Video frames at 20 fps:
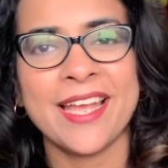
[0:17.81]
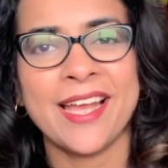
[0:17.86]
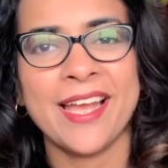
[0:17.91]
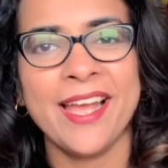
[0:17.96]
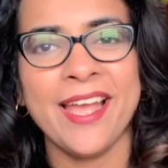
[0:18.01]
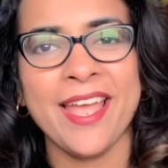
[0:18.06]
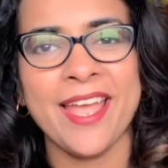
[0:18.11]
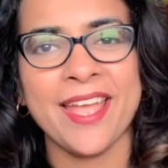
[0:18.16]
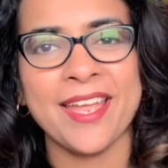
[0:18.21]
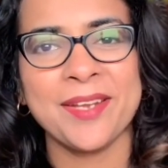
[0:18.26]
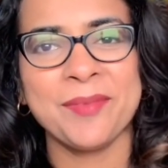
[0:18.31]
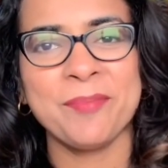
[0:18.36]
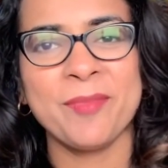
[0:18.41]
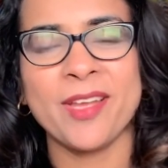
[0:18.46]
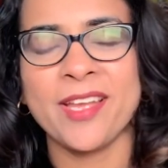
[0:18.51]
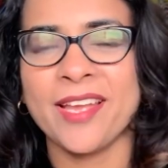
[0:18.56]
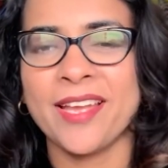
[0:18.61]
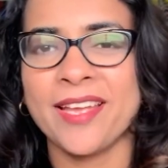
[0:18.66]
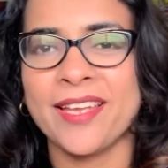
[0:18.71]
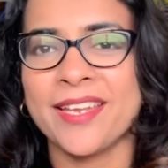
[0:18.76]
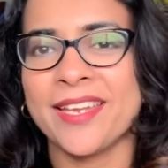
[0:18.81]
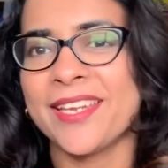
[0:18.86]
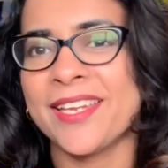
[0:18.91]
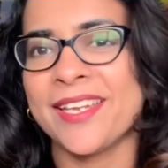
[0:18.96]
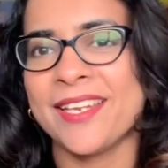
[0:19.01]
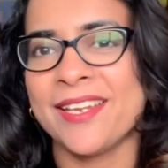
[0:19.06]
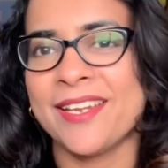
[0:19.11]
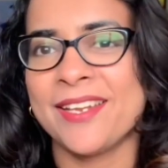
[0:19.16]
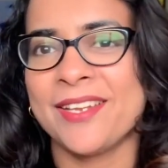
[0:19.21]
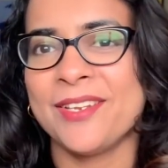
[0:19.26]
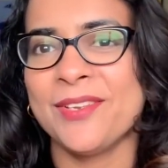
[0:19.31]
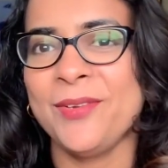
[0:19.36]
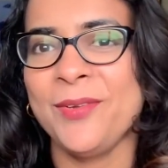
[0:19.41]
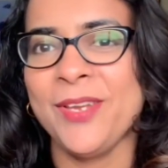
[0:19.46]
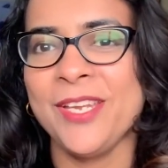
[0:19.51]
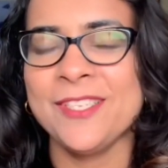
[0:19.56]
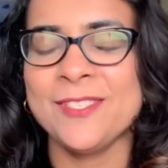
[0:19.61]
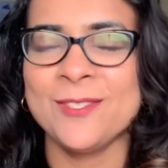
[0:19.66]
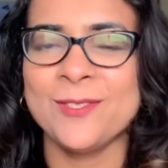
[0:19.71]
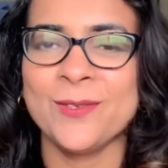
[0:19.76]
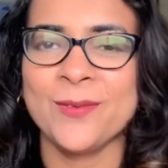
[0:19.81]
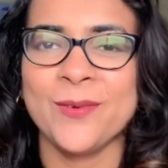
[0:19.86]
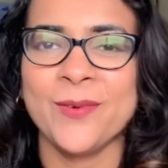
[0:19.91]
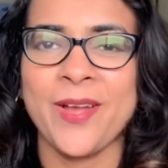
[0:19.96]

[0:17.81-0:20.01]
and by doing so,